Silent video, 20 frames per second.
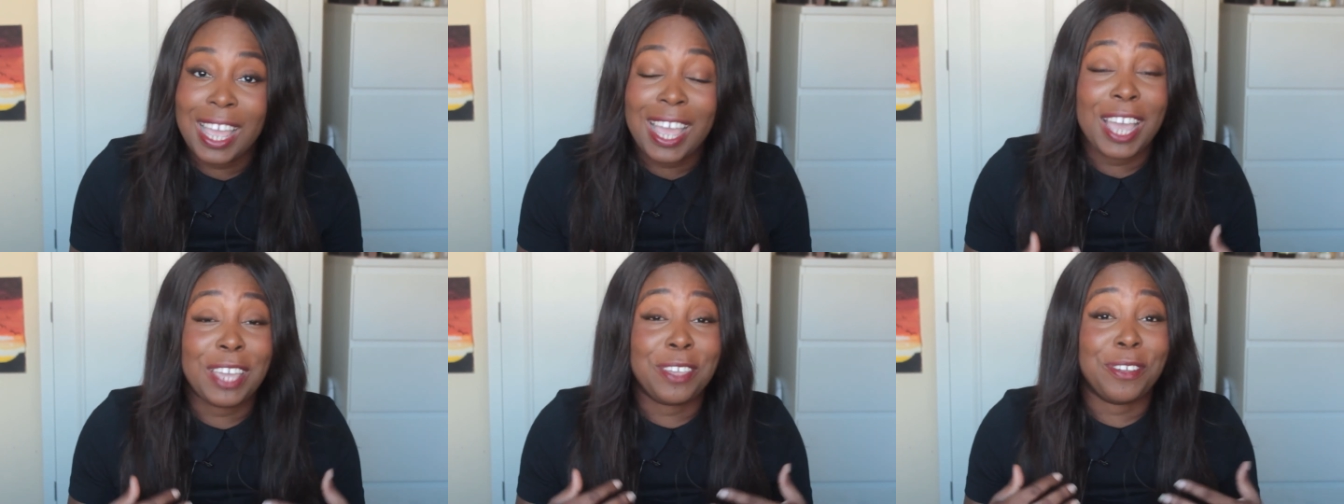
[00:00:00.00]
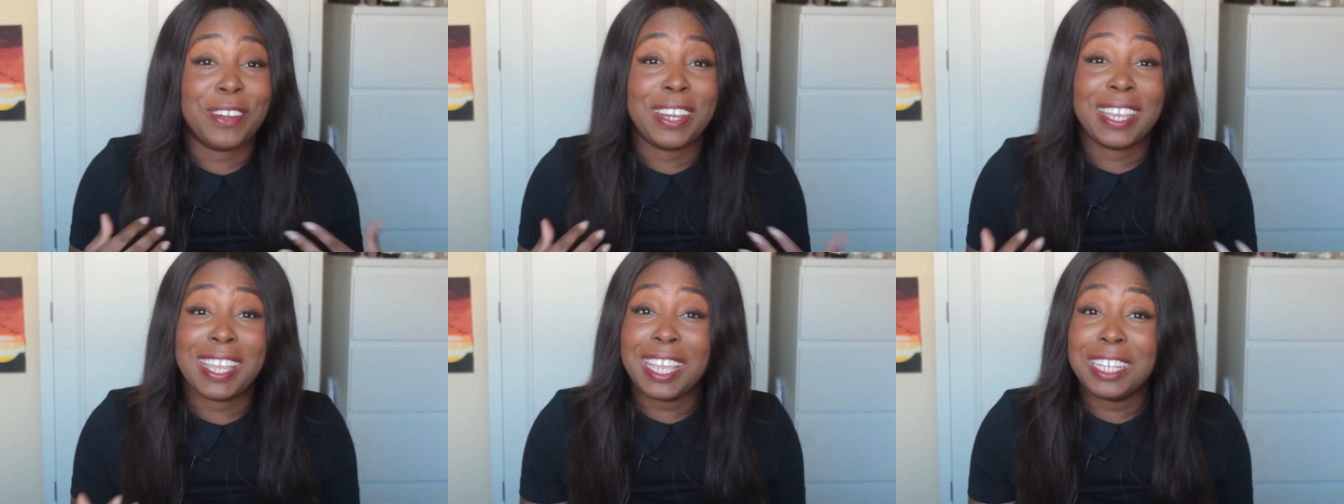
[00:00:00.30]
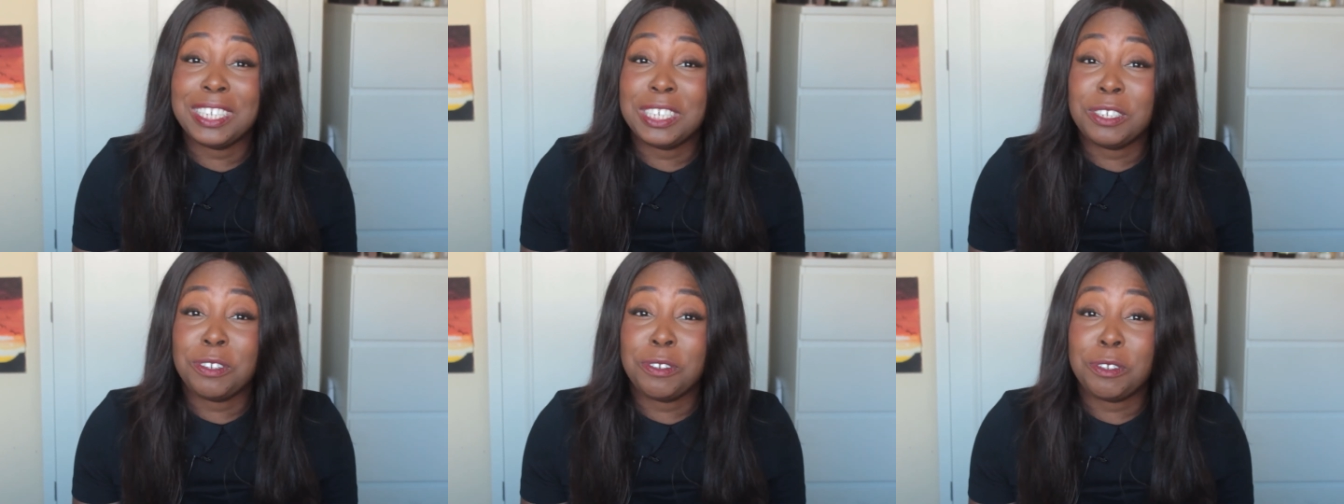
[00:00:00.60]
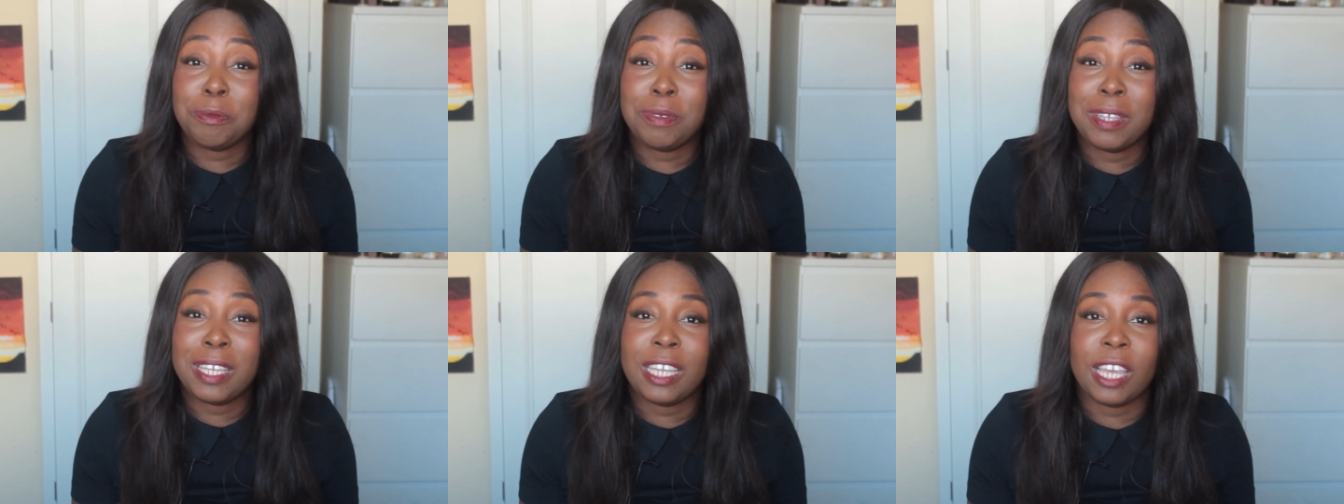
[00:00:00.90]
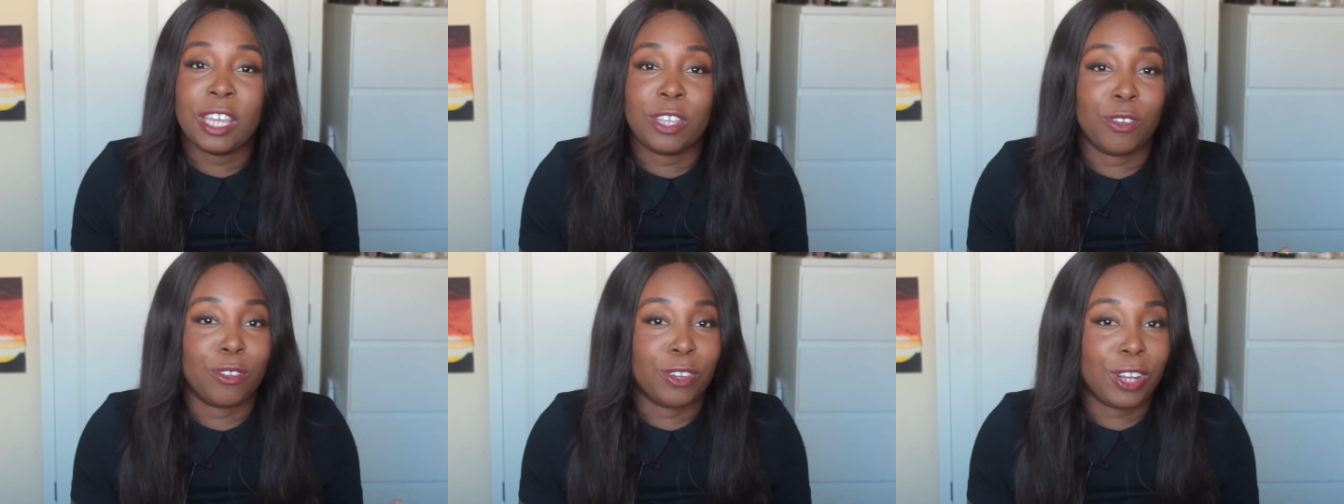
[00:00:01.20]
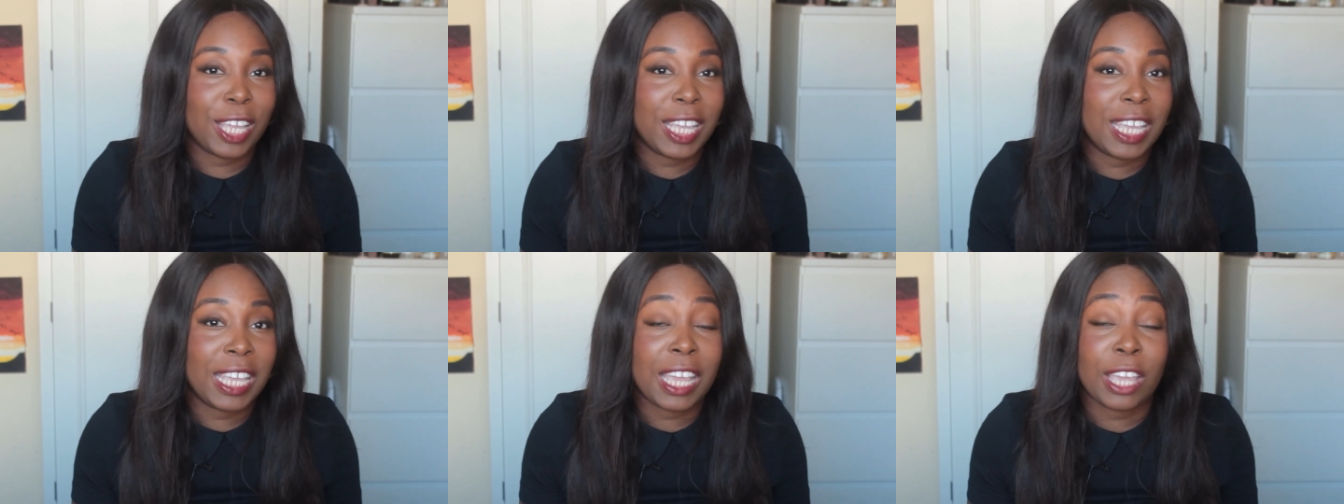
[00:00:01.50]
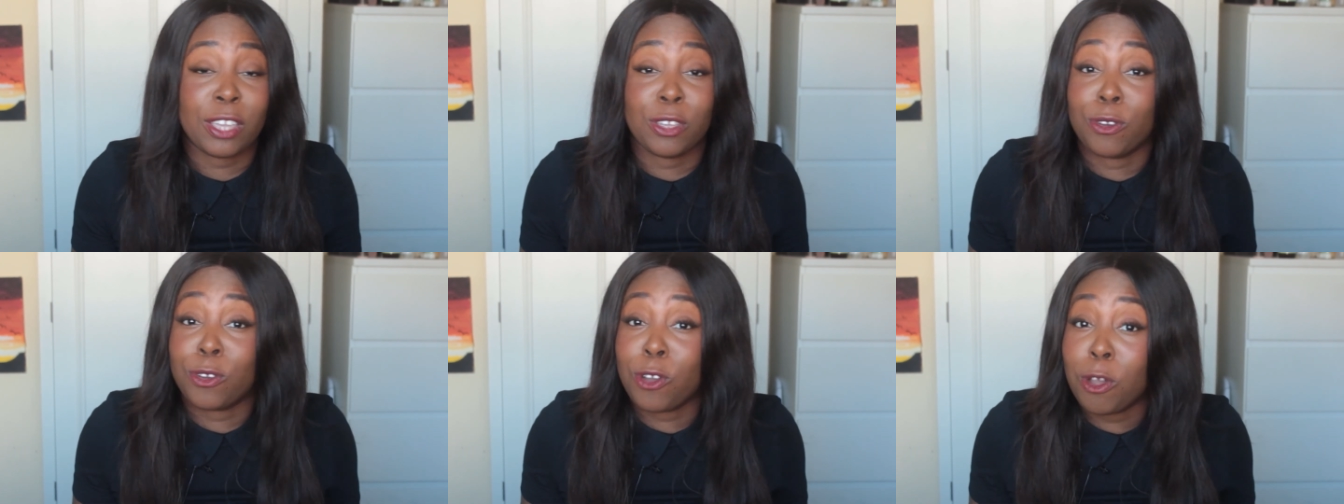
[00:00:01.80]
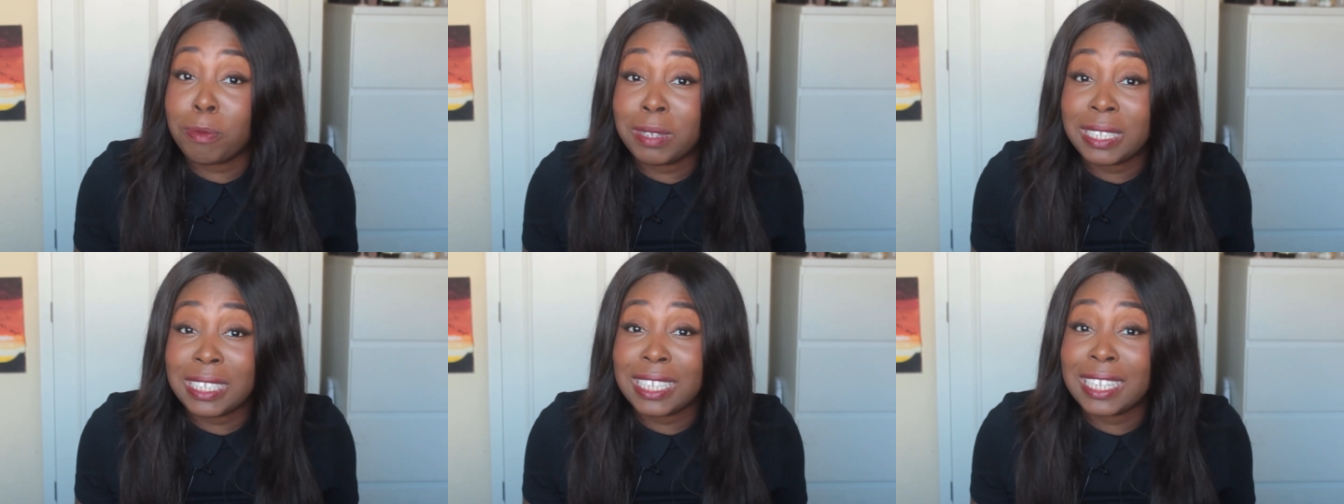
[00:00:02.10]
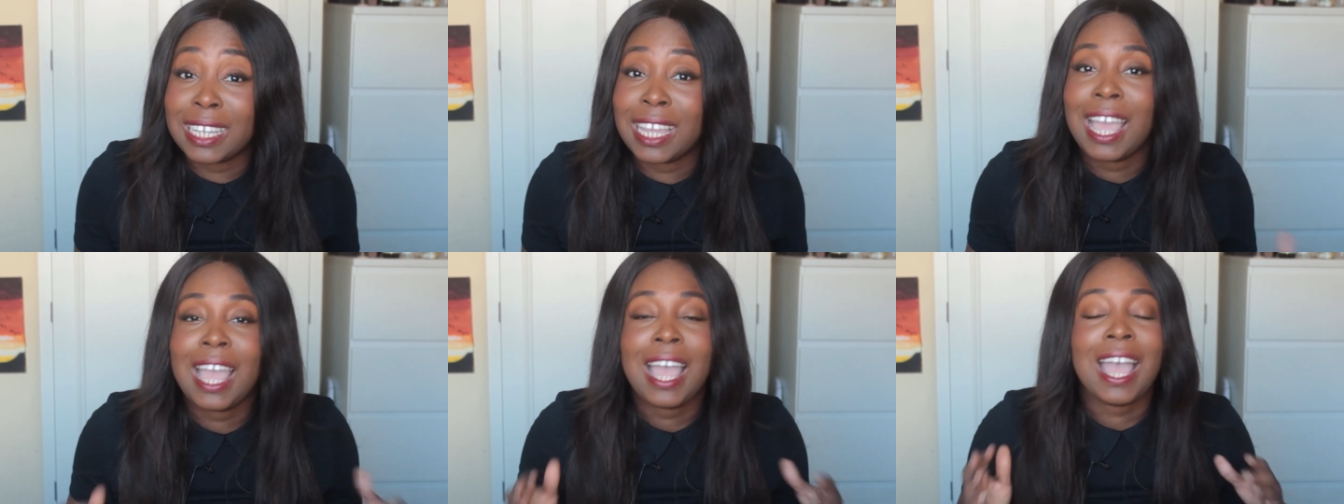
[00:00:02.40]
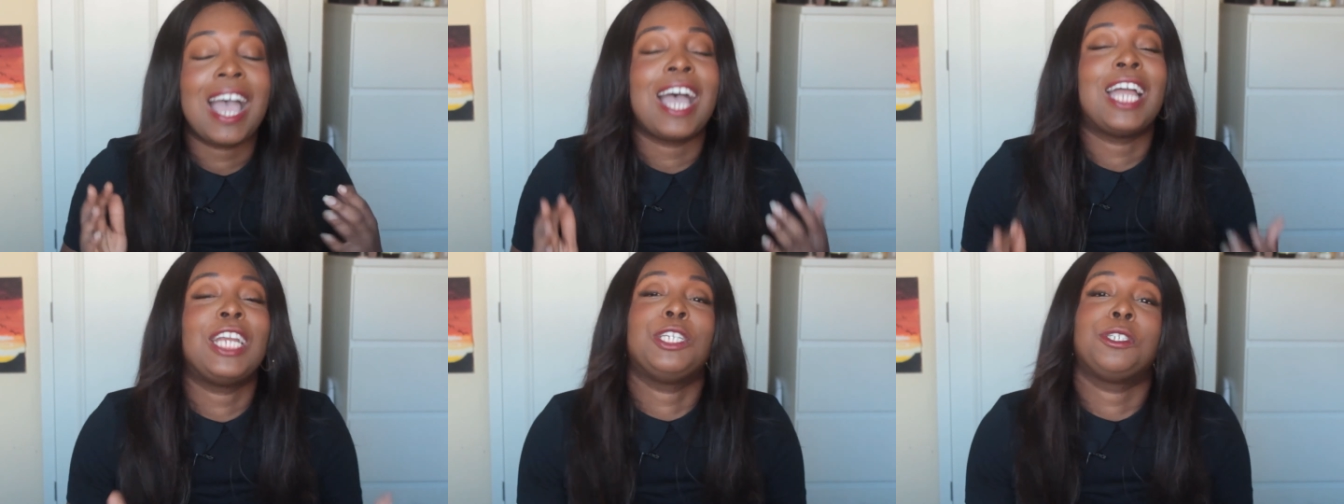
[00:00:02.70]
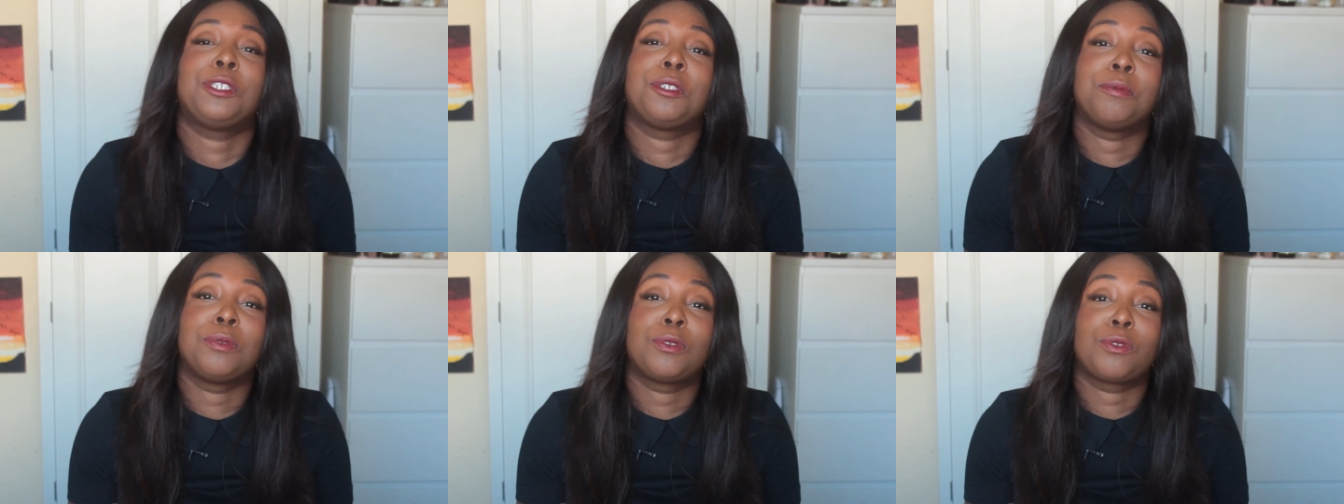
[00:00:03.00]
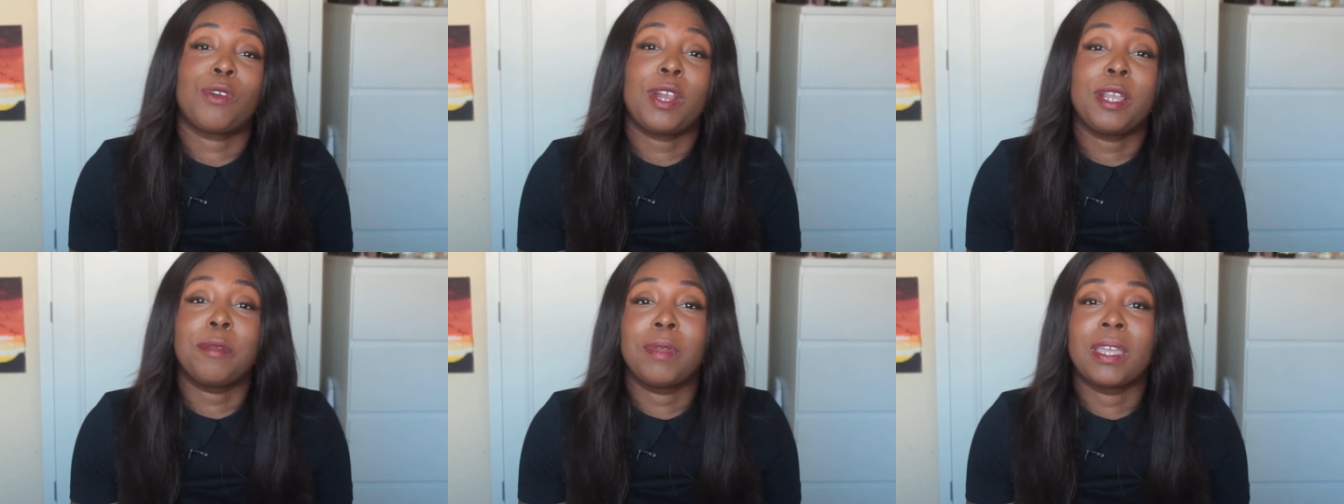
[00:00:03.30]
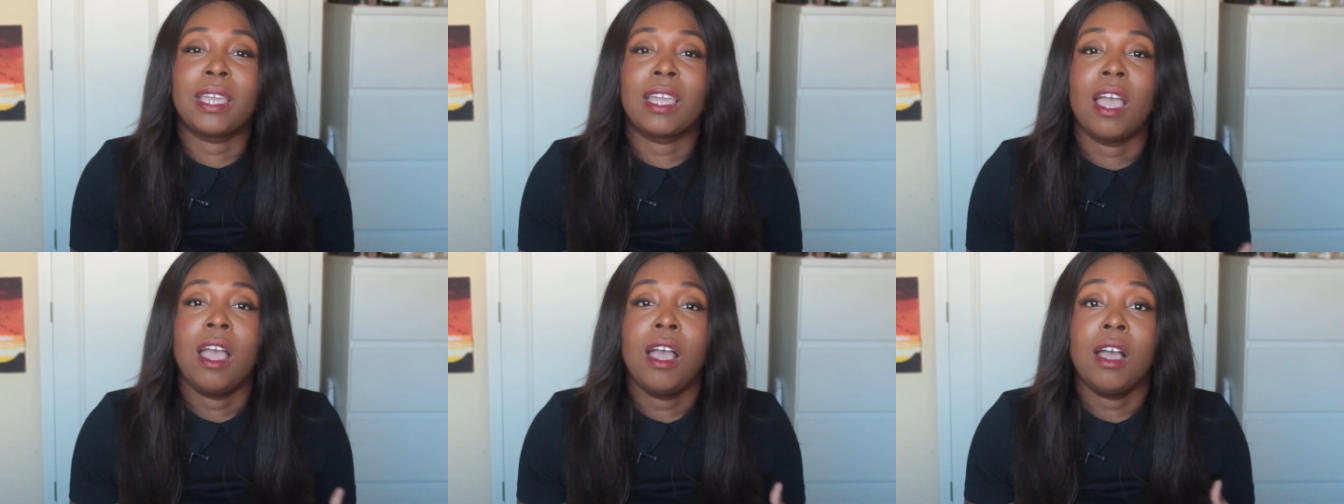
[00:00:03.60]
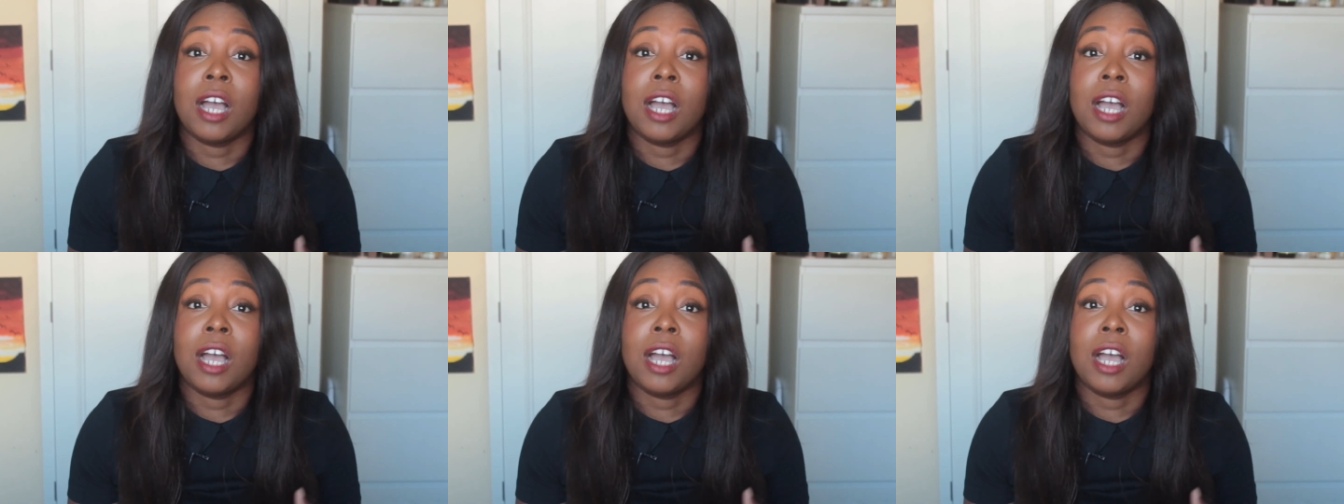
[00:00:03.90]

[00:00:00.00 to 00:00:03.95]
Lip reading: and you're engaging with me and you're liking and you're commenting and you're subscribing,